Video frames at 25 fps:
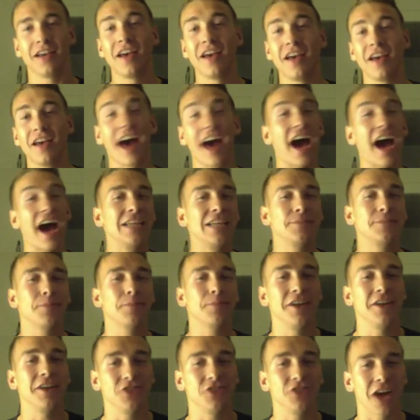The highest
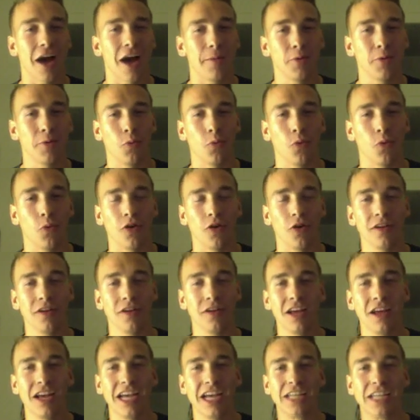paying job in the world
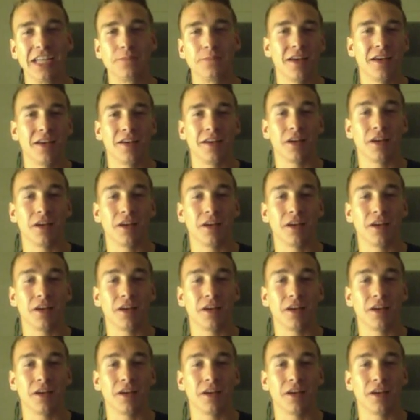is being